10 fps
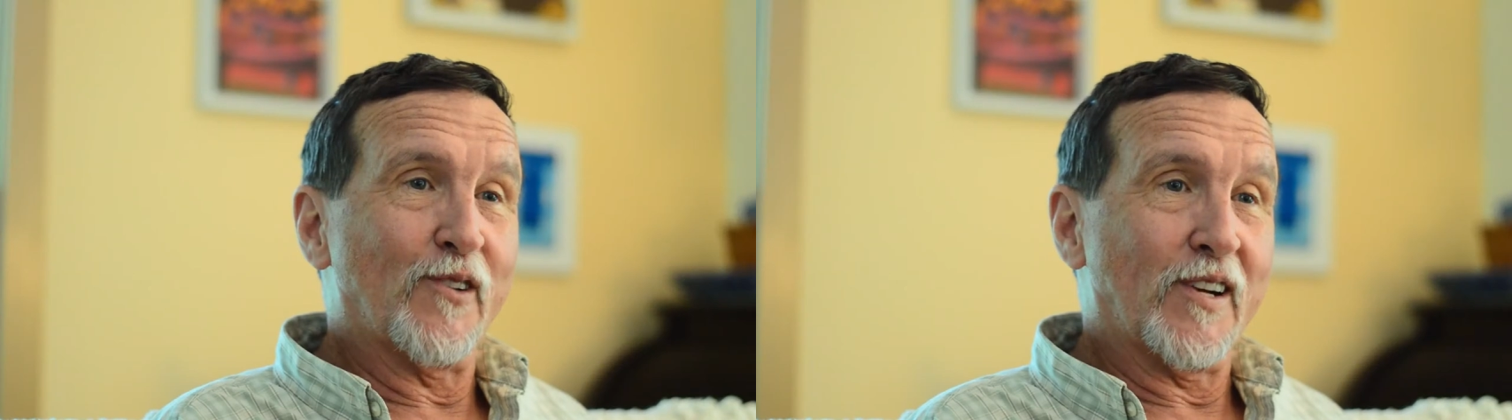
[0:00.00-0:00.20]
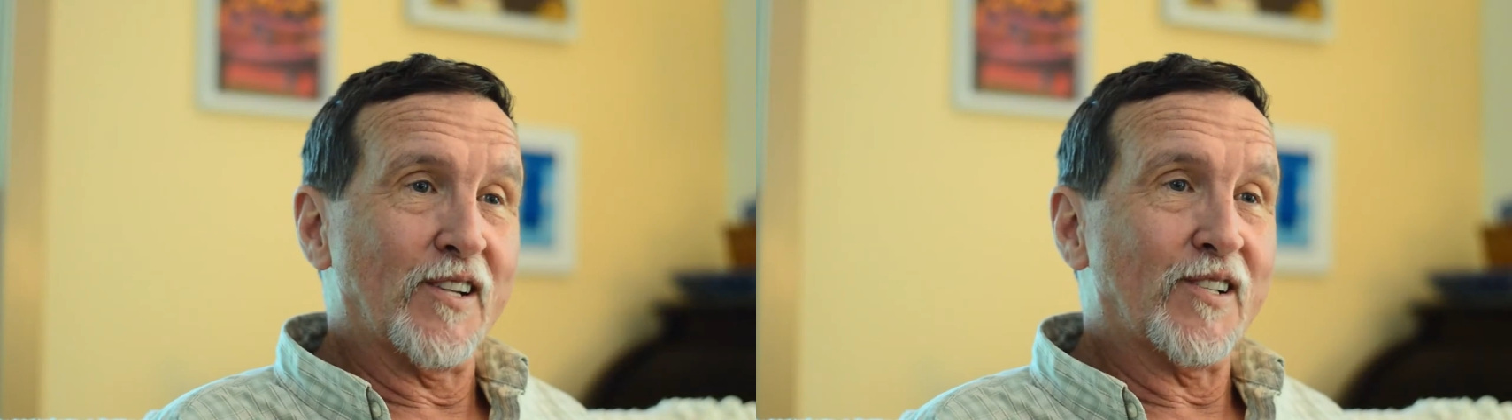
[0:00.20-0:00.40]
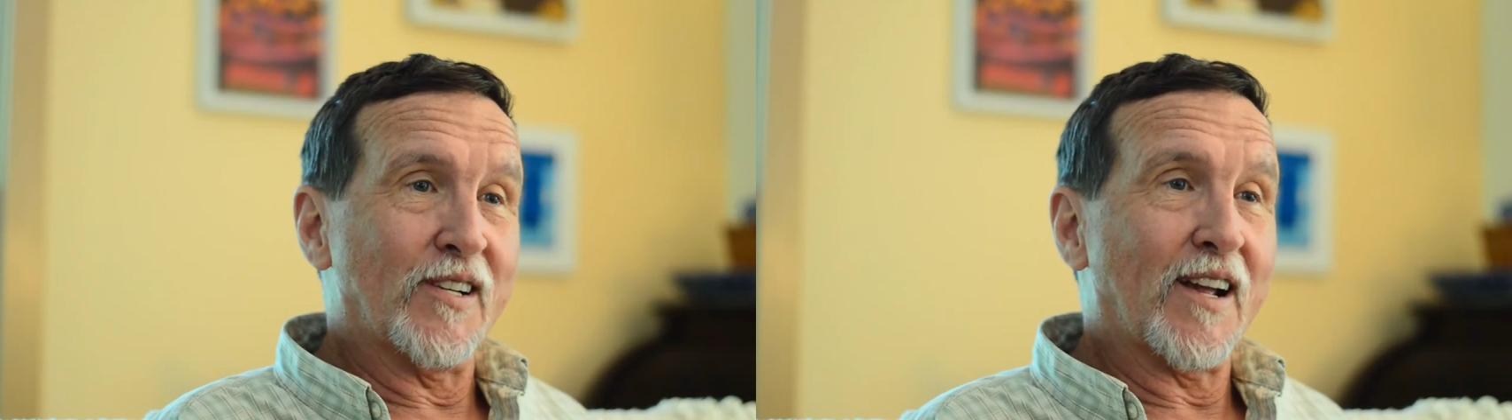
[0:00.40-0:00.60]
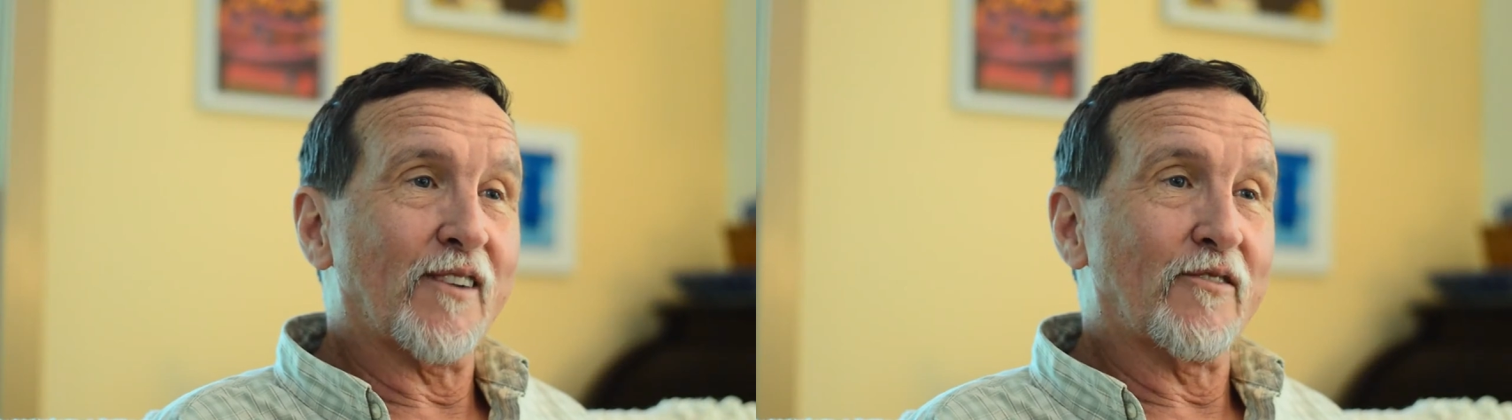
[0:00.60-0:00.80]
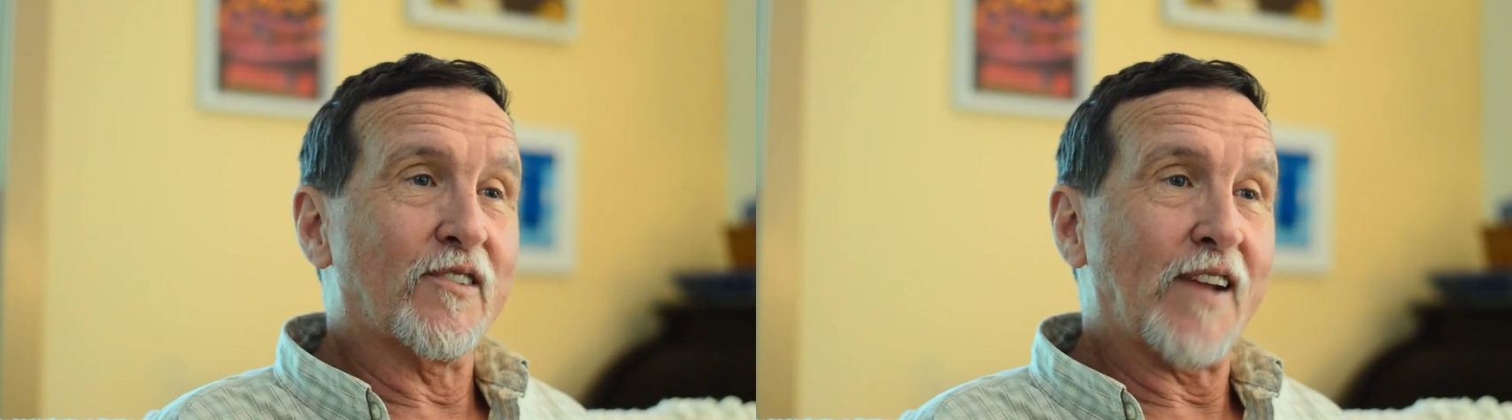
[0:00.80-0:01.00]
tradition out
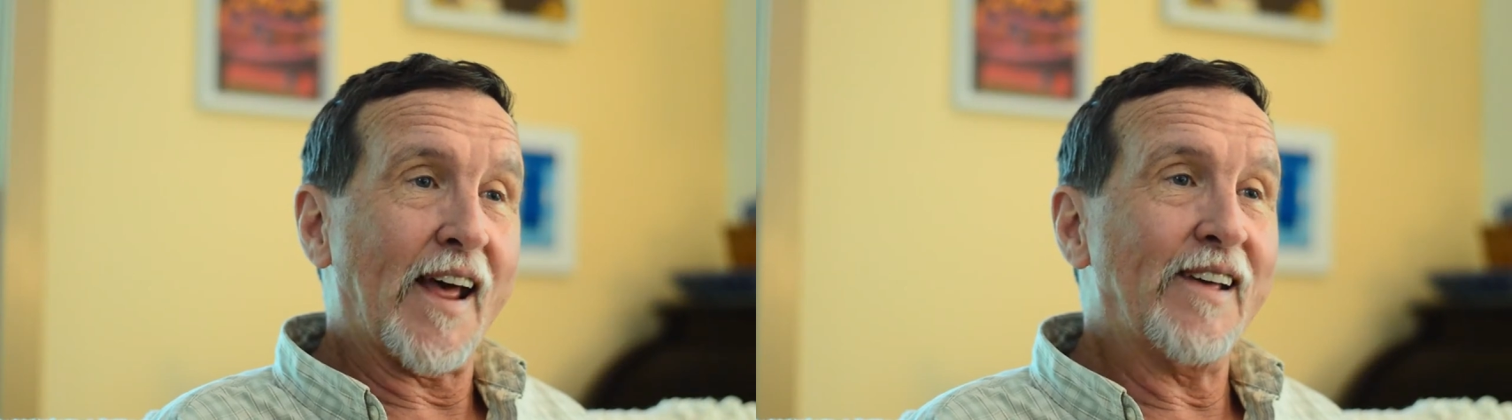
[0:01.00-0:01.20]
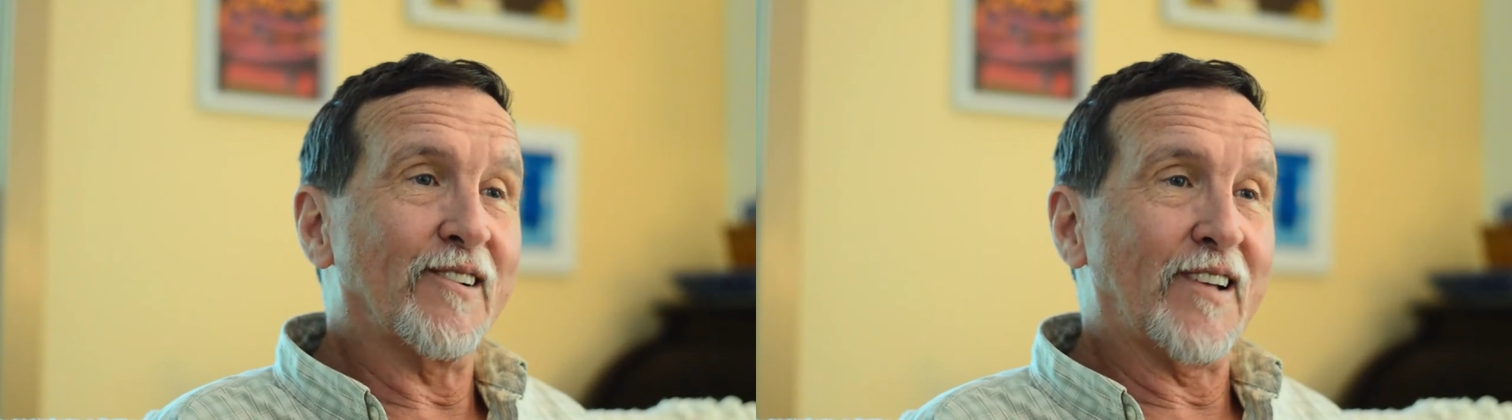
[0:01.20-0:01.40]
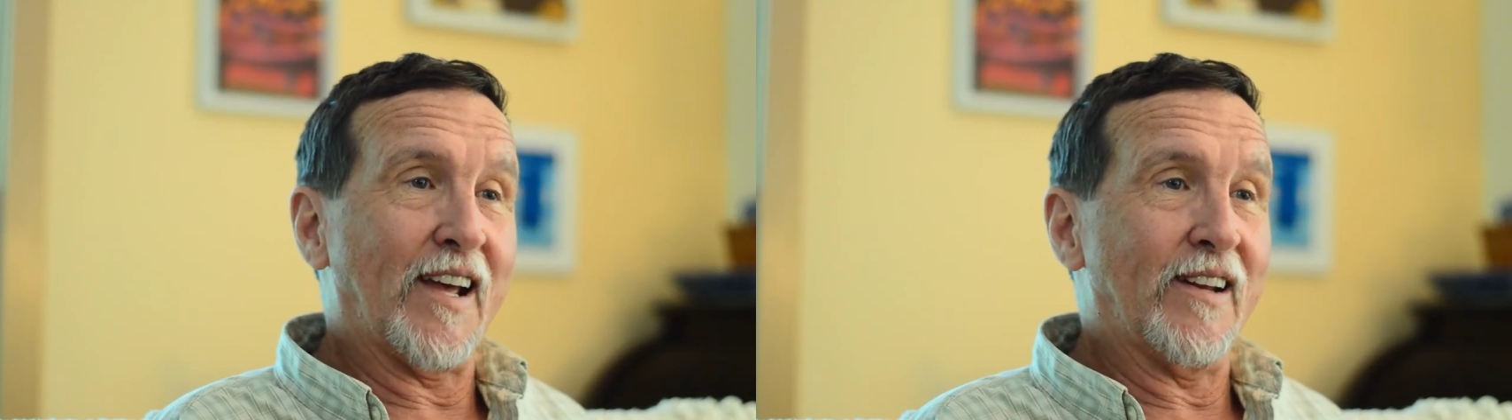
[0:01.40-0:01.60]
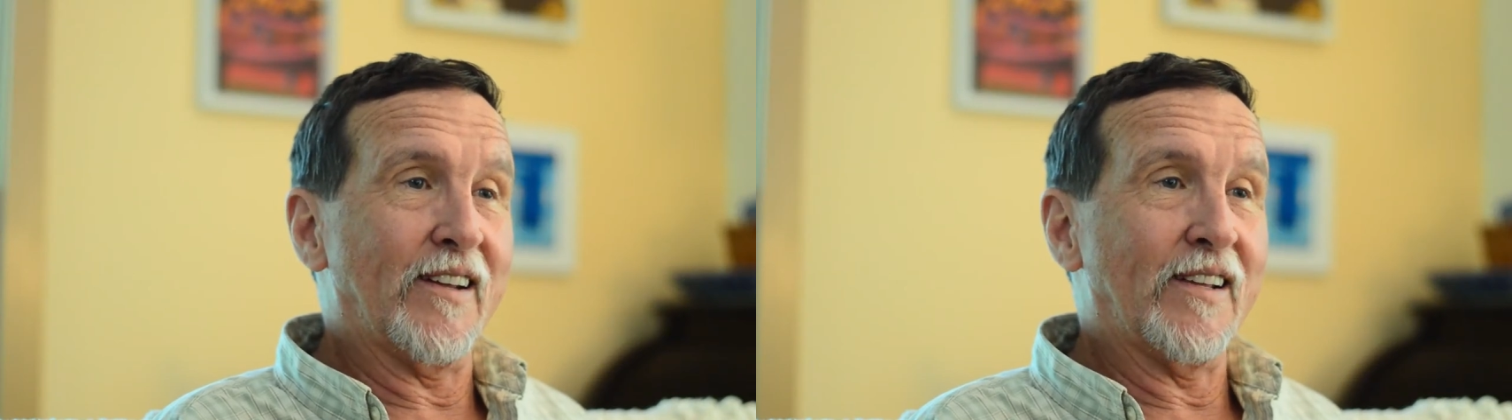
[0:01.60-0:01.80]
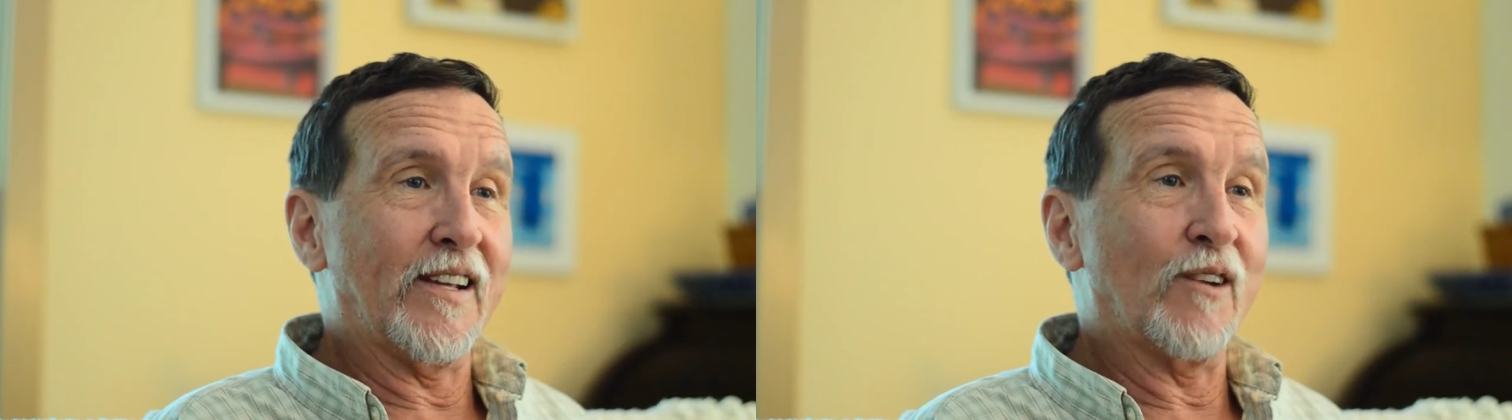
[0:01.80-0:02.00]
of
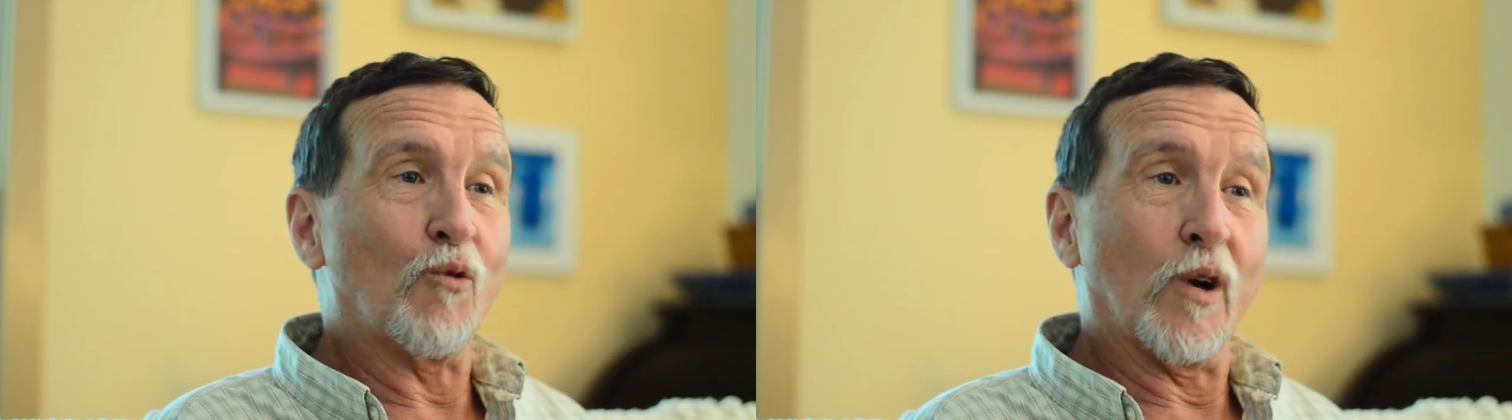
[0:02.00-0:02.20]
tailgating in